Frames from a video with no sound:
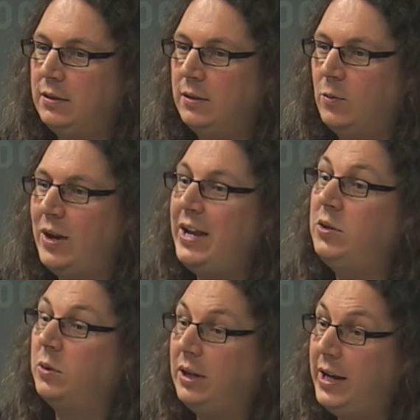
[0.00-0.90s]

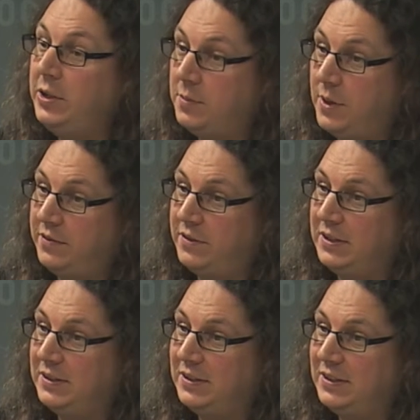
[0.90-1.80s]
don't like about
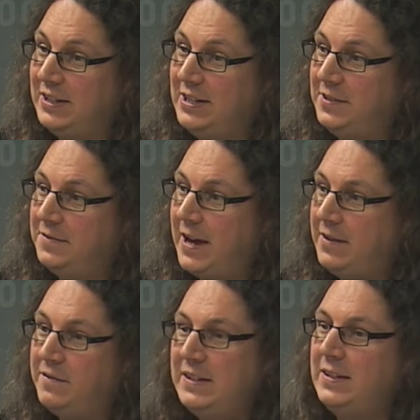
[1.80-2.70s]
this is that
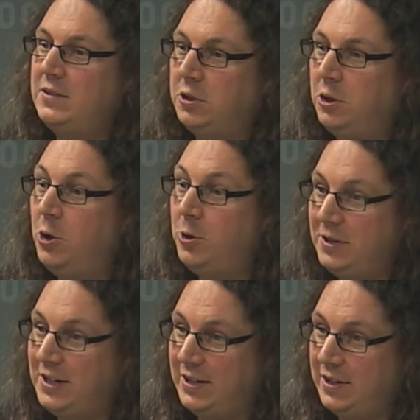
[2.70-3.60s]
this is not
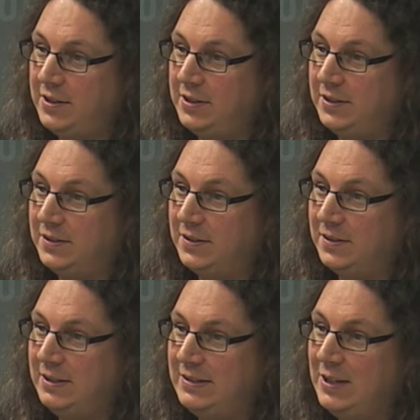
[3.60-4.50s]
learning analytics,
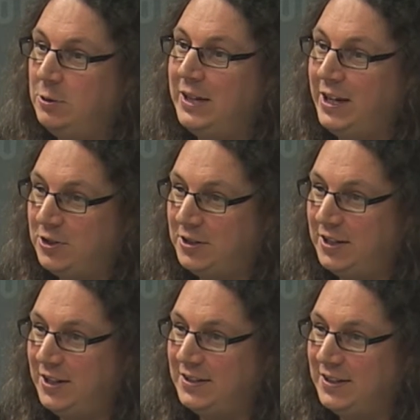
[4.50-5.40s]
it's education
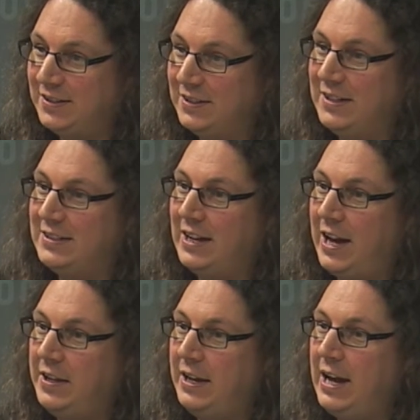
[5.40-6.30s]
analytics. It's
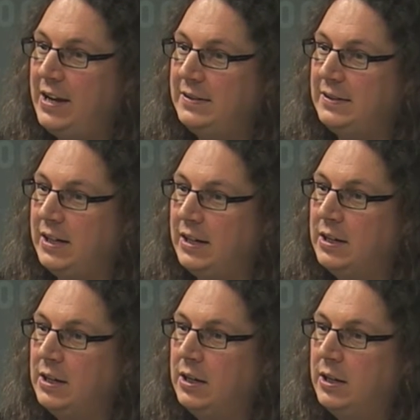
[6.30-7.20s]
analyzing
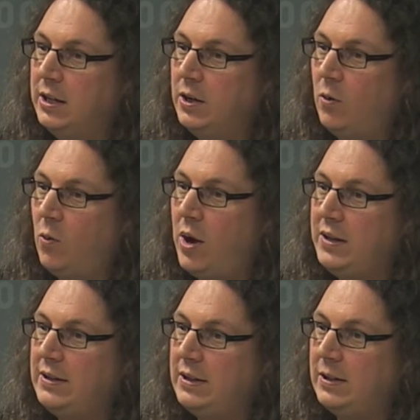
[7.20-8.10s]

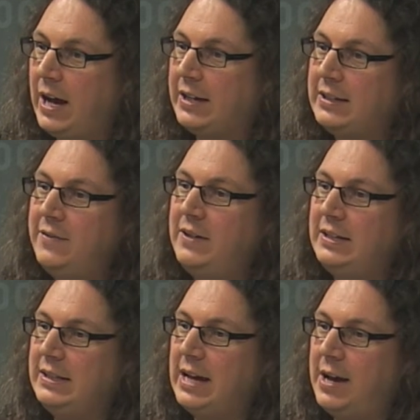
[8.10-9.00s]
what
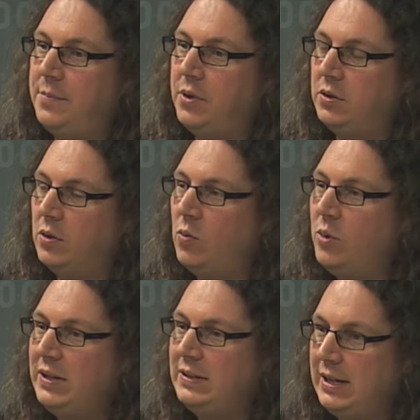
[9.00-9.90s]
activities happen
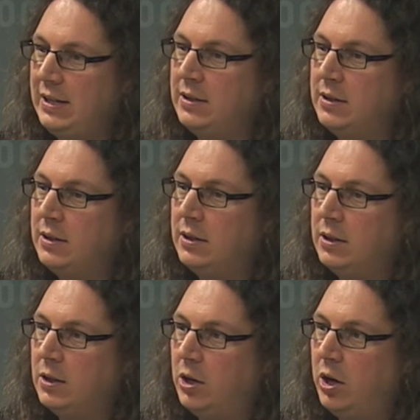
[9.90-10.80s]
within
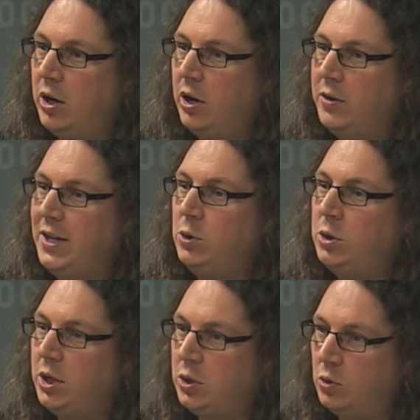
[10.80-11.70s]
an
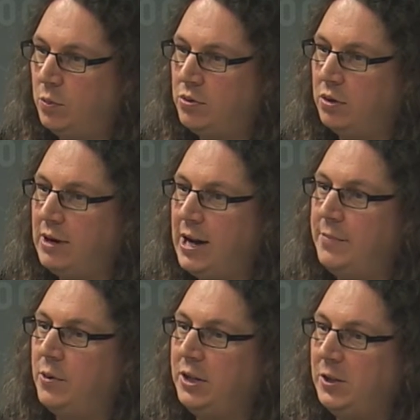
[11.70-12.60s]
educational
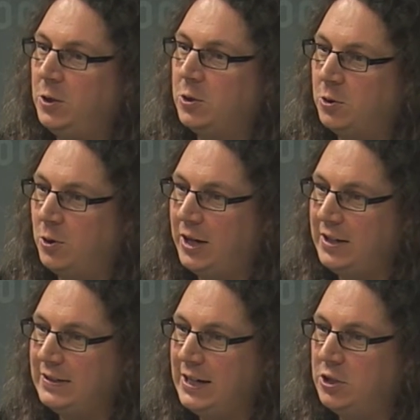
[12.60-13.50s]
program or an educational
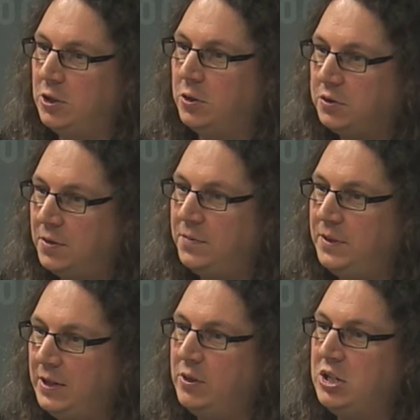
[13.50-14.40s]
organization or
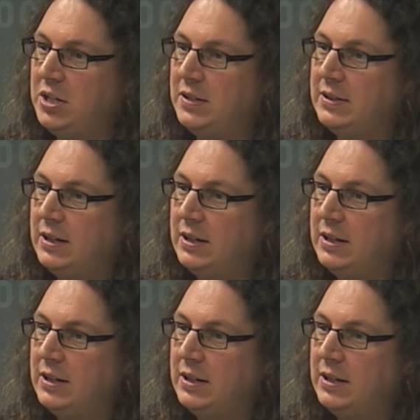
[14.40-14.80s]
something which is